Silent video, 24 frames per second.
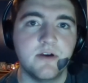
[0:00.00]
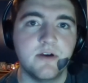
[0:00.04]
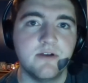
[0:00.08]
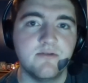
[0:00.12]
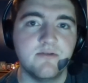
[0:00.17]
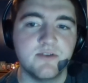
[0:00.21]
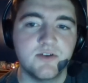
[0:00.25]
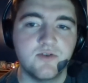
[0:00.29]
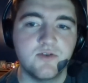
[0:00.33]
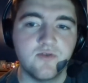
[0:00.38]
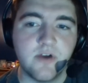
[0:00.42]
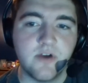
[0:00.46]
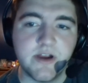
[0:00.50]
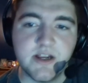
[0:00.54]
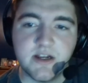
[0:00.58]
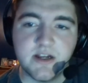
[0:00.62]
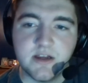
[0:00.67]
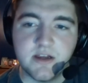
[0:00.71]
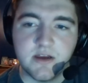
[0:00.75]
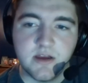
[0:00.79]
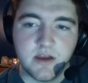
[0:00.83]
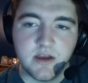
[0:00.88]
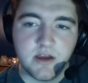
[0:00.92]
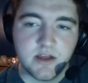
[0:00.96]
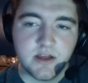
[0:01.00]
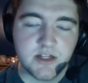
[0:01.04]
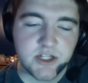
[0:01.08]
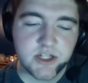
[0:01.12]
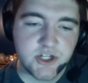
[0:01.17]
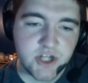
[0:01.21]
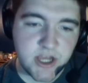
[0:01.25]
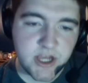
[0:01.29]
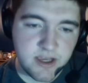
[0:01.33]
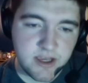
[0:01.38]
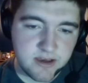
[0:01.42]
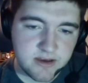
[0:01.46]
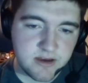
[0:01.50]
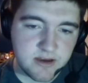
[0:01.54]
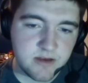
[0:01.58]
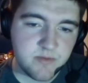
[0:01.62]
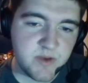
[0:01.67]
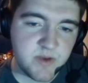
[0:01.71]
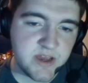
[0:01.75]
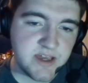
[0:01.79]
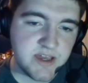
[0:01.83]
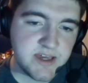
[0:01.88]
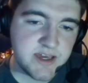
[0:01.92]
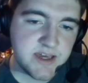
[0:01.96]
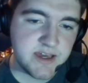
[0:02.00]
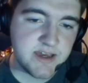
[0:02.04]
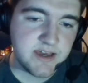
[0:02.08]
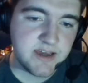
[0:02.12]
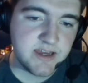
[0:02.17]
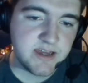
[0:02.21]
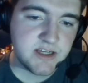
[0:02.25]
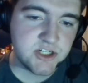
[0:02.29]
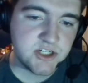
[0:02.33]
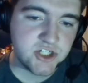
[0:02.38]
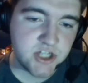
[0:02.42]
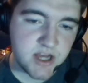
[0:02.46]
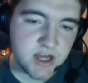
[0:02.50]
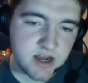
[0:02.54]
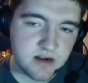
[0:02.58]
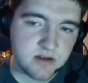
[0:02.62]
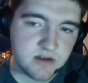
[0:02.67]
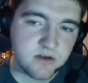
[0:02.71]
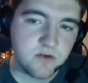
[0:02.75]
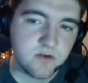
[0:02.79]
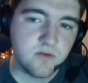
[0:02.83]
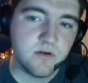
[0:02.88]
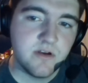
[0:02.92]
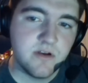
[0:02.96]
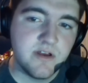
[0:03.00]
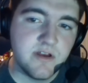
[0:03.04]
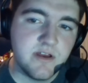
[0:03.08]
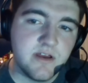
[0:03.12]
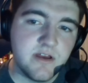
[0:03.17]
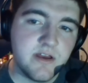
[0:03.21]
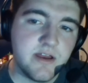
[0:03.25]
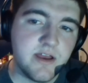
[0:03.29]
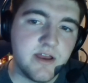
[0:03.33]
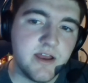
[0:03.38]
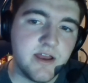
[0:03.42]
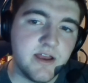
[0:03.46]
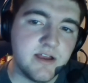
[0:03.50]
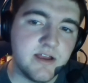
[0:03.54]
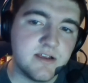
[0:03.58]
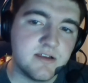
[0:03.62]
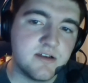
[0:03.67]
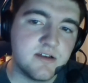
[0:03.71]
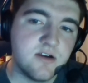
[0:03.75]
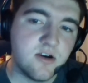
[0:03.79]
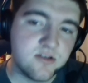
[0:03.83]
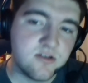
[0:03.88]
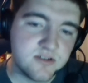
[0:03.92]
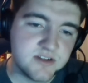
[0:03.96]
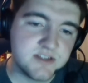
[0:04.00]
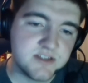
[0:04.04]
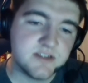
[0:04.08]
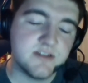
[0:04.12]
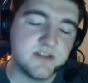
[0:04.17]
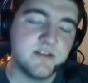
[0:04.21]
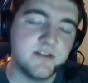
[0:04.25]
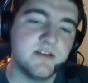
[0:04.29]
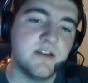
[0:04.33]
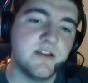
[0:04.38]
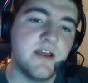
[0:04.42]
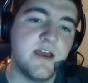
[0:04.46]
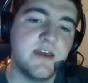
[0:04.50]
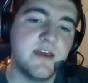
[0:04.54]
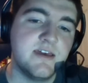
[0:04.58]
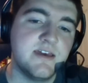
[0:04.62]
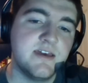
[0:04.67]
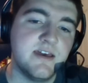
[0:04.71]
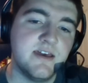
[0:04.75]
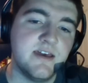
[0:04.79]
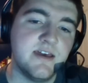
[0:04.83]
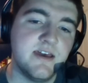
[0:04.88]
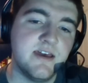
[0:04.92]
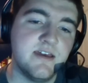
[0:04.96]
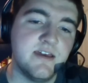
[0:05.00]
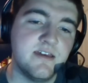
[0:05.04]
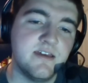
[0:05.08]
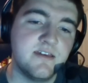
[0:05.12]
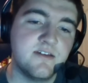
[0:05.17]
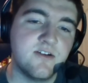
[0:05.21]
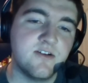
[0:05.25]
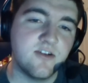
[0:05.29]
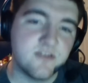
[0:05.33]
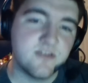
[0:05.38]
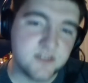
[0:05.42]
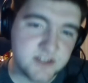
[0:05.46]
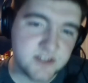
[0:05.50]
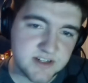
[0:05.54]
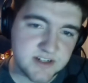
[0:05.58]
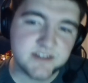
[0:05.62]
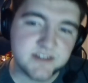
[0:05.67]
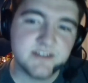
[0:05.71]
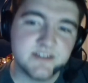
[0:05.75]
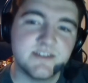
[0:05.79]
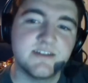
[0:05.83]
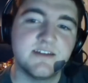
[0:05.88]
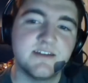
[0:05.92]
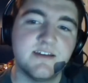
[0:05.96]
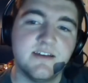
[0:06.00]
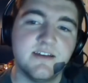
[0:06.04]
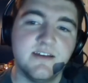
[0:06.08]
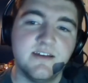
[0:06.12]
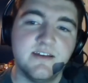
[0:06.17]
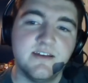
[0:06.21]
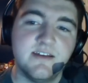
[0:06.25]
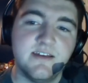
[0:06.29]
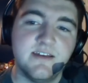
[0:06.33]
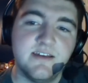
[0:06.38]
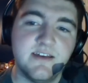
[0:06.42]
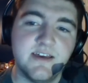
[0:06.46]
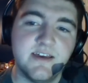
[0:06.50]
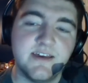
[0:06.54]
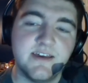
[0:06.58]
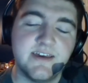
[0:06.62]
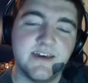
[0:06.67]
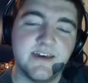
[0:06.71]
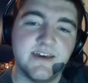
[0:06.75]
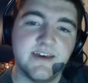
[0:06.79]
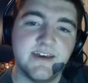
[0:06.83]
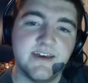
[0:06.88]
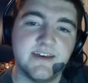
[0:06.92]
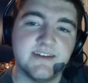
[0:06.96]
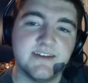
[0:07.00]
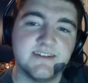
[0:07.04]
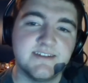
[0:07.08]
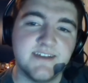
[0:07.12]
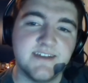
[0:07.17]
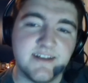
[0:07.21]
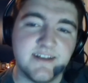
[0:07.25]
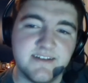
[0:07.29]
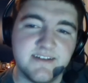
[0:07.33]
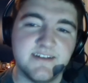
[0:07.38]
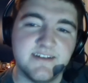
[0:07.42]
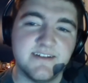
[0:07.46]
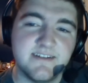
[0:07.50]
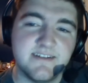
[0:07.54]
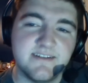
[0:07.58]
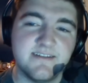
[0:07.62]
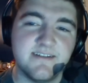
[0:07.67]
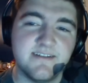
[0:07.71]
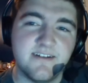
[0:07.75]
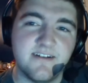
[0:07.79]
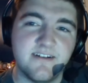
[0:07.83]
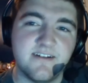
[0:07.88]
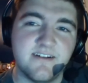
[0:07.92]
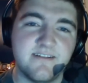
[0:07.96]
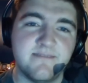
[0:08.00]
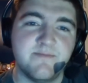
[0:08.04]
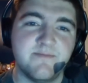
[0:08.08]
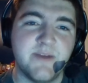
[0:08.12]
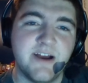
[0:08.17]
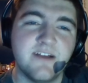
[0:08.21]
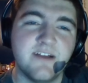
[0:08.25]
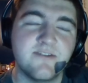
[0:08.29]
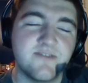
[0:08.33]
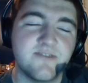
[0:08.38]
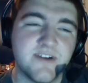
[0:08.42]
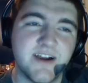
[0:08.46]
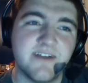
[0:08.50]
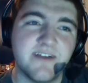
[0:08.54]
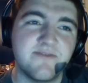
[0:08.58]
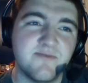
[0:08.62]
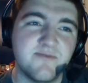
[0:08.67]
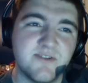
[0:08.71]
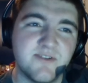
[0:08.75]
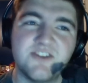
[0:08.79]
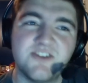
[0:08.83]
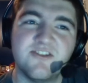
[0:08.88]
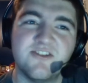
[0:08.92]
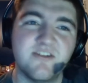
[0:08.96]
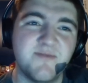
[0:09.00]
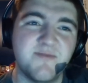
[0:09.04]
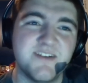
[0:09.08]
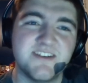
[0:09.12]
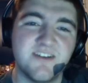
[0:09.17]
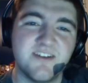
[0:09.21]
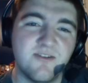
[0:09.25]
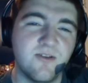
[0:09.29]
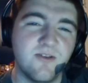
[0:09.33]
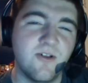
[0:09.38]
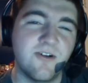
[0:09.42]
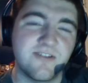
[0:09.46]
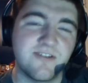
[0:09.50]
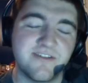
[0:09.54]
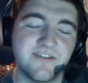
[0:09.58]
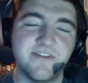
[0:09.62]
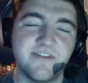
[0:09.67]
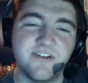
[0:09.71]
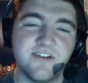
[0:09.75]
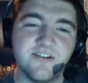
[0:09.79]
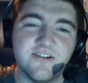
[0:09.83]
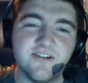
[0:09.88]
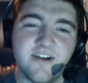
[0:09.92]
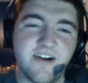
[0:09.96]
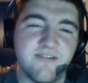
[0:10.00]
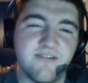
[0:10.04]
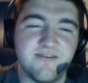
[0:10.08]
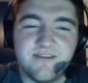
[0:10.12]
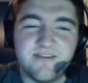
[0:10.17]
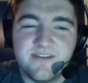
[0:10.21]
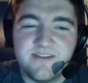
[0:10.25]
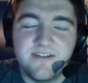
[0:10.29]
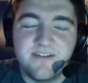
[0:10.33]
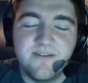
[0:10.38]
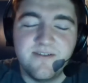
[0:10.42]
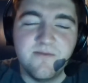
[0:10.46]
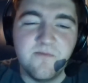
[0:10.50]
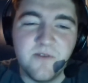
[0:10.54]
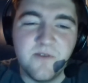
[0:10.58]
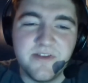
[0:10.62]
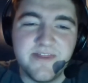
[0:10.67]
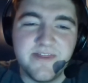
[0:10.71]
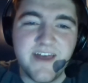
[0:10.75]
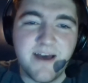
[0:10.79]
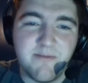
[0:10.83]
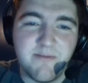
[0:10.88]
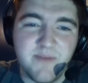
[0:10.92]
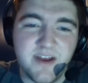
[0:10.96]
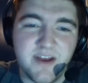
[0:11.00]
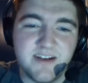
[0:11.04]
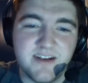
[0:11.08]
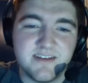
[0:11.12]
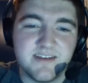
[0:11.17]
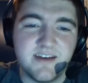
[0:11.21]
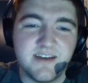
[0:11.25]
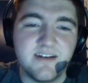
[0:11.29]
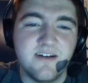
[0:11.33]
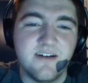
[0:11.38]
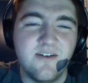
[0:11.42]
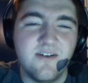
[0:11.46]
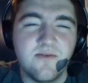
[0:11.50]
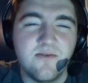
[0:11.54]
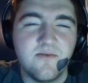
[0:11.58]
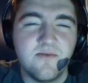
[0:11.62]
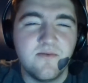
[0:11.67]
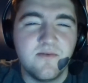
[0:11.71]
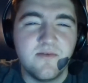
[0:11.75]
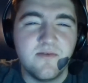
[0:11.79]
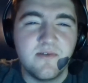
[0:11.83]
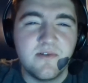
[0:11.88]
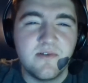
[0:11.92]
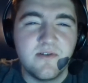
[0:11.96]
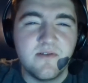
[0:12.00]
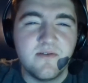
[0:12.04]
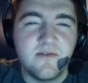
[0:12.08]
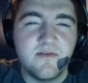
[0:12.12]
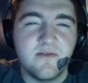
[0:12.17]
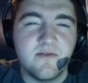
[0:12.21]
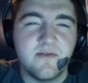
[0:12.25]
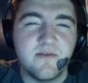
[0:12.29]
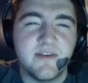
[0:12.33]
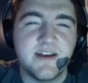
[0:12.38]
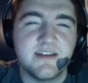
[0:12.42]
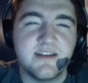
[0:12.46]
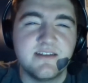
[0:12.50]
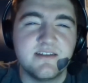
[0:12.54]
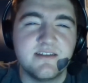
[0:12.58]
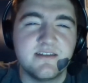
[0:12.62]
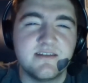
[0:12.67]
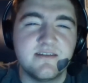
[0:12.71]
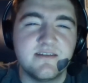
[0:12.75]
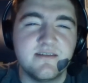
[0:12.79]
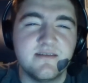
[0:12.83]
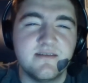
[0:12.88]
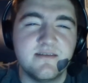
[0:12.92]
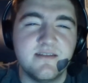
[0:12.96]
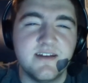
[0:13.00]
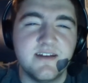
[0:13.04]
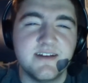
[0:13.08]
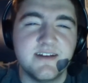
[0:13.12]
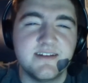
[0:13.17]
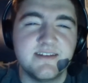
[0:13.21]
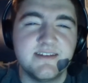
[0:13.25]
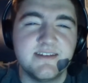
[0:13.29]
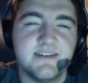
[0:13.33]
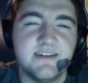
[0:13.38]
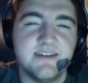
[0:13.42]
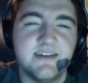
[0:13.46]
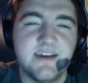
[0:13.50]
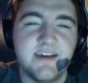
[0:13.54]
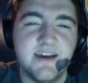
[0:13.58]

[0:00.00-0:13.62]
It was great. Jacob, aka Shadow, and Carson, aka Carsonist, aka Celiot on Minecraft, which it took me so long to figure out what that meant. It's like, oh, that's like C.